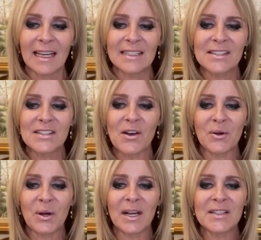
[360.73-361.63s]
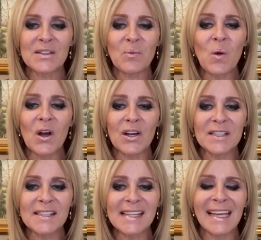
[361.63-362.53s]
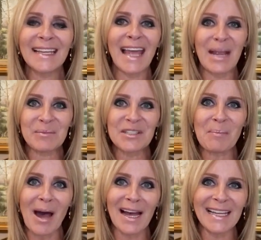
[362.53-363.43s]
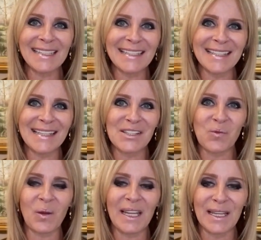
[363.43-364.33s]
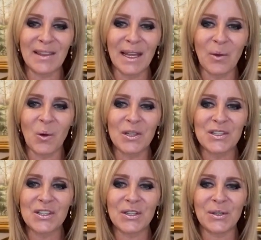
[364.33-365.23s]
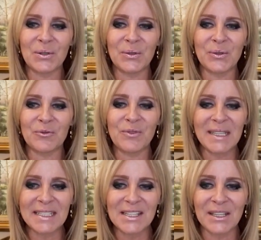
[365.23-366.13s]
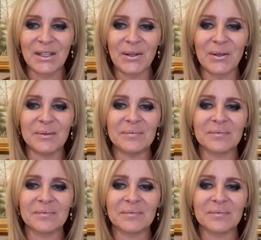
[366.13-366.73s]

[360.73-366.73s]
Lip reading: And so some words came mind this week that I want to read to you,